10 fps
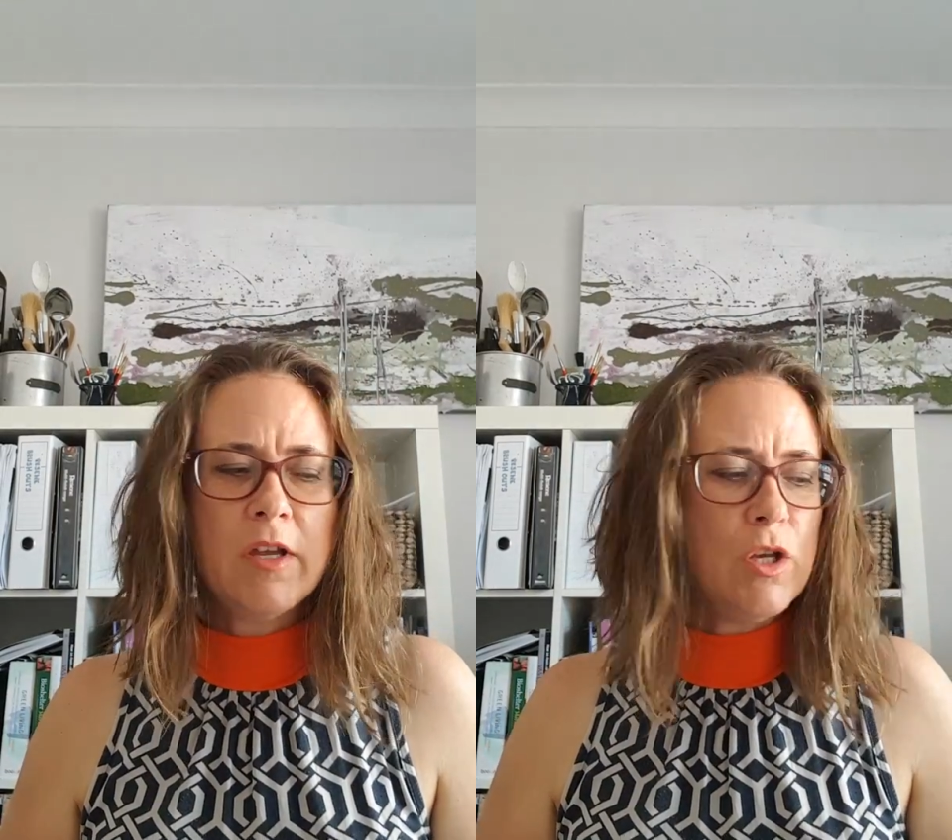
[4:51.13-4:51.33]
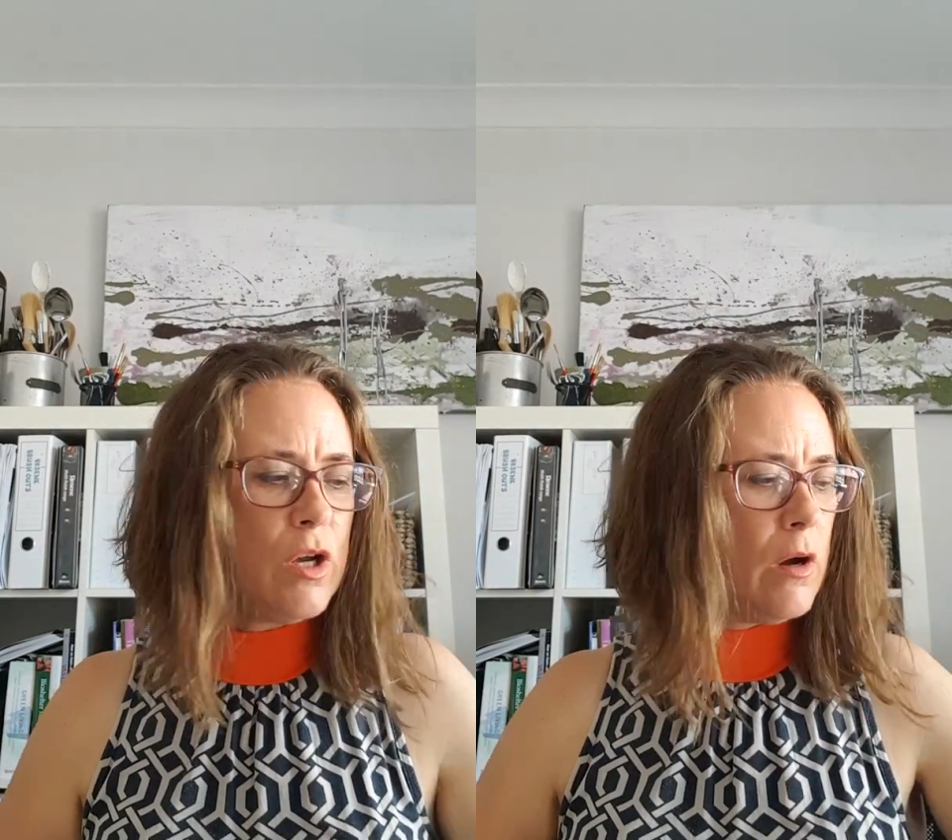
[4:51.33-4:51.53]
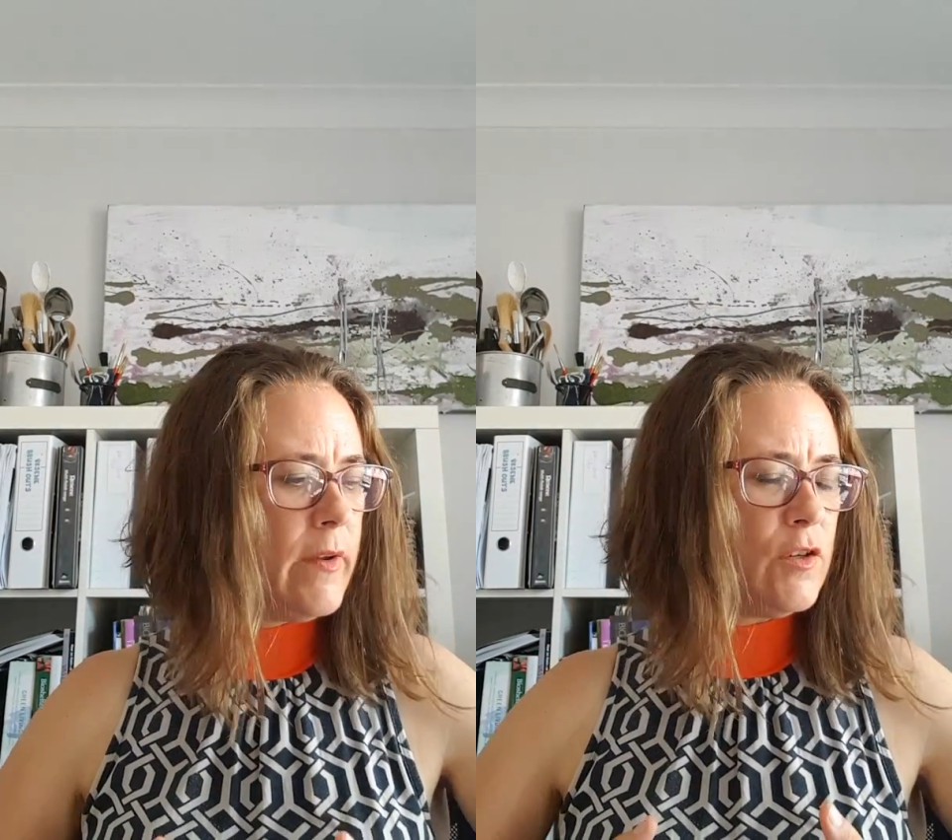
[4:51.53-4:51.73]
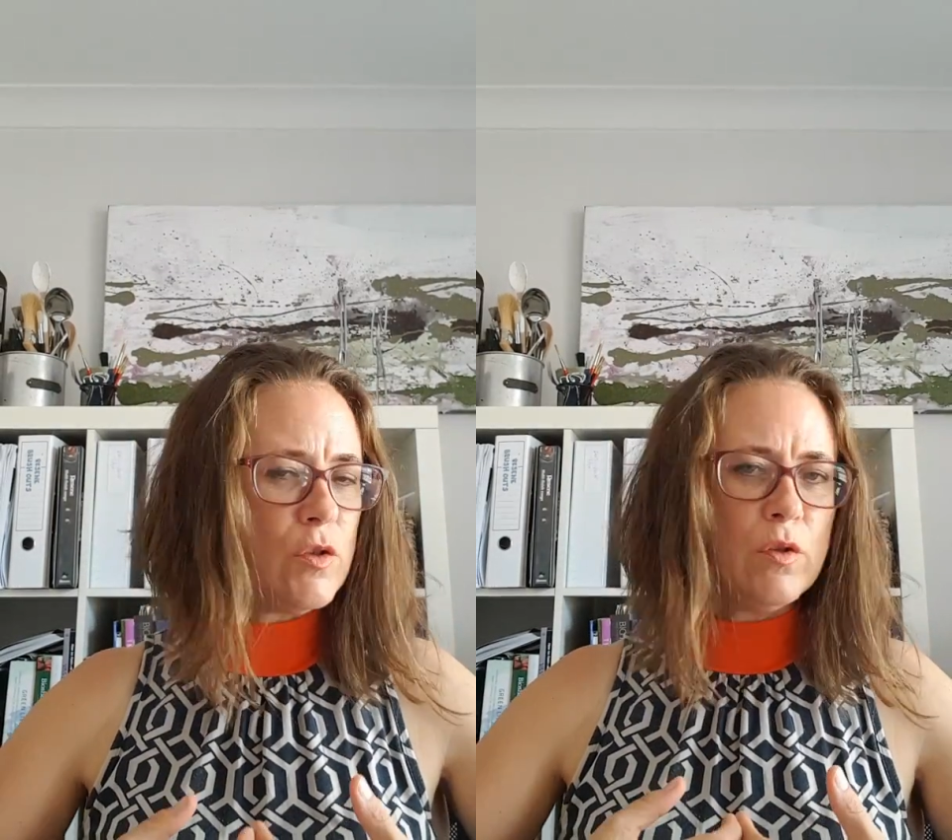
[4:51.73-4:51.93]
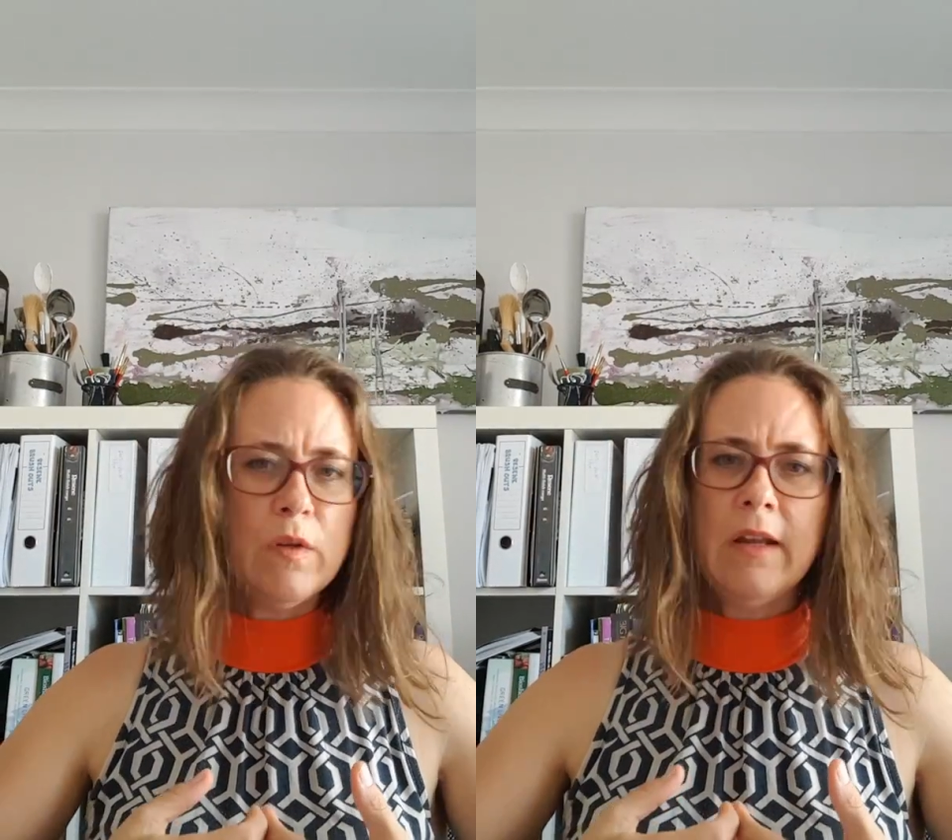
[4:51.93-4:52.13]
Are you going
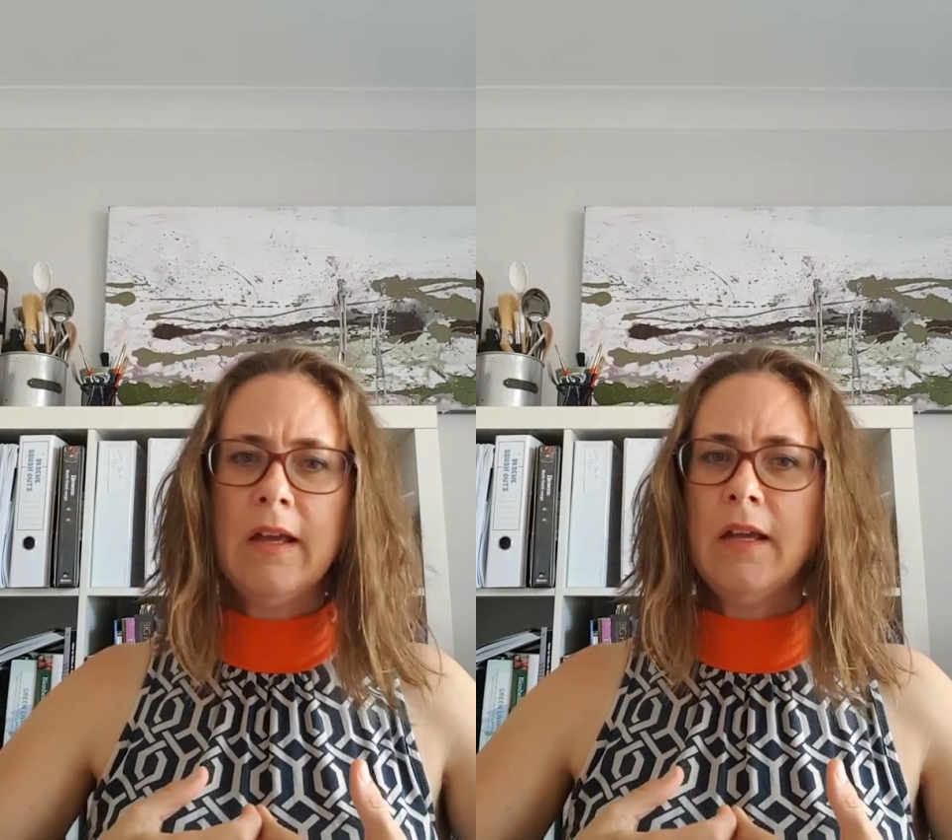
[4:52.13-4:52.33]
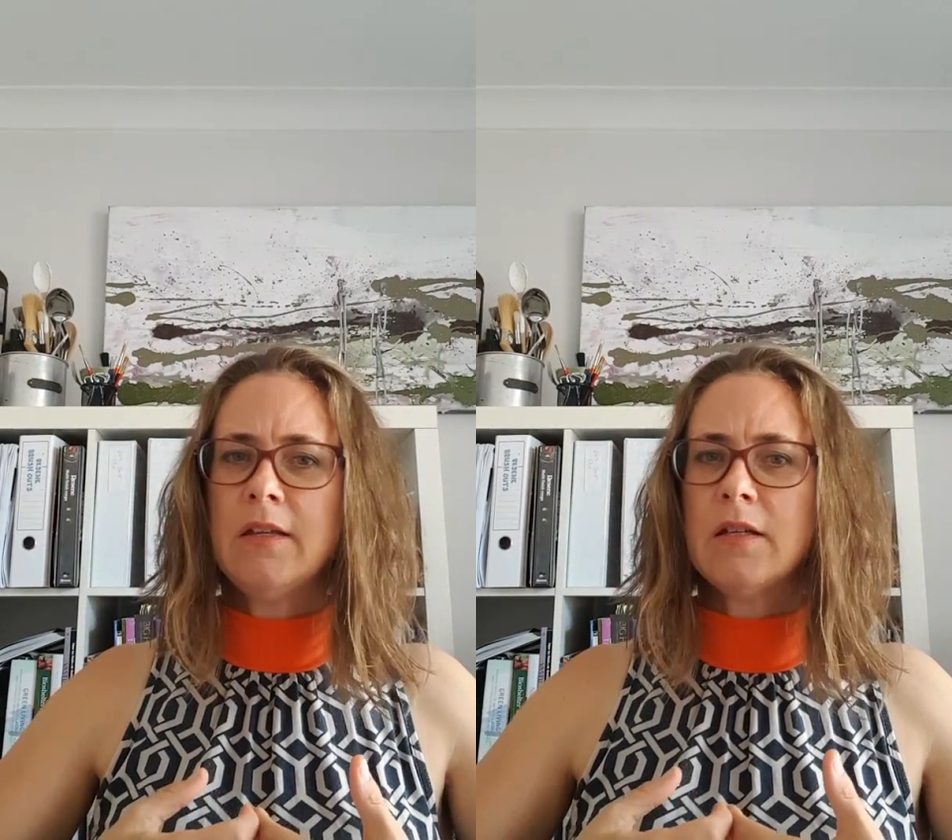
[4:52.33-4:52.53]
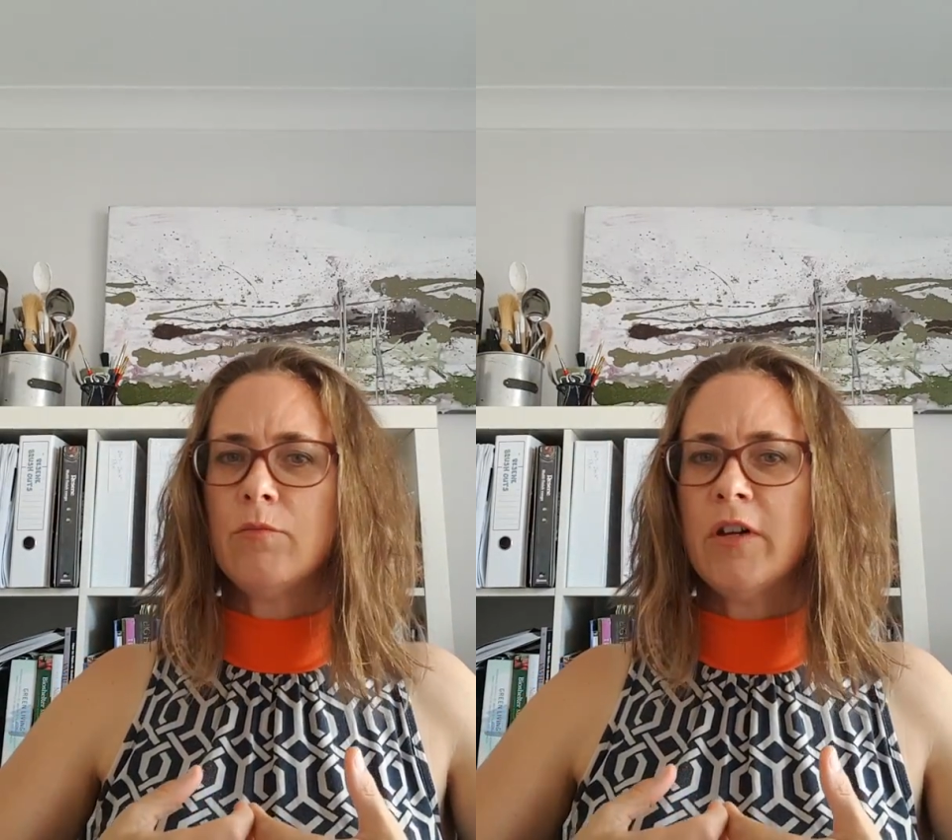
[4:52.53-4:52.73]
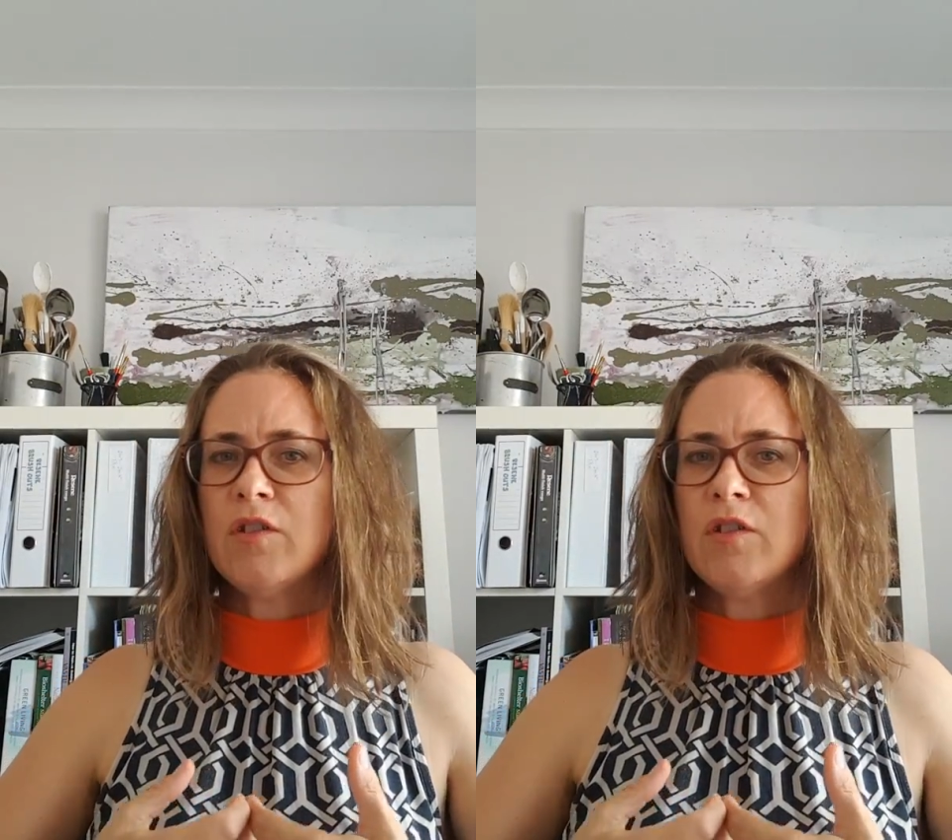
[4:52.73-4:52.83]
to need somewhere